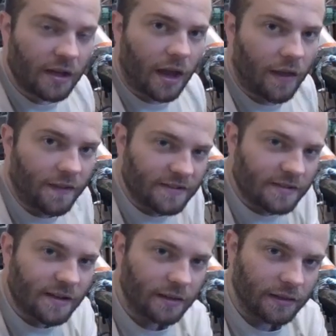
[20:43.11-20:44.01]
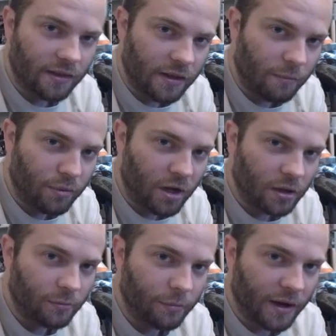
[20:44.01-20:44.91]
And this is a lithium
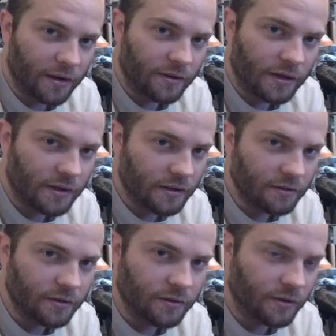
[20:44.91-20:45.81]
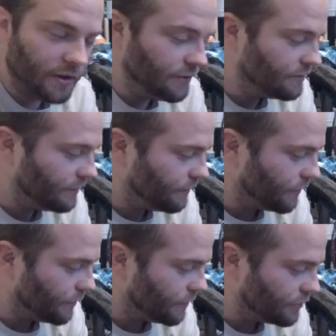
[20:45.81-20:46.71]
polymer battery. They use them
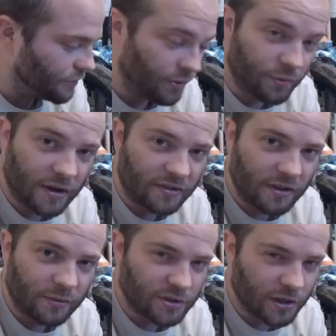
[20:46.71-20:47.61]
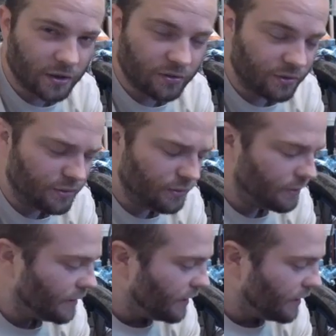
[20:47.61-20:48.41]
for drone racing, which I also do.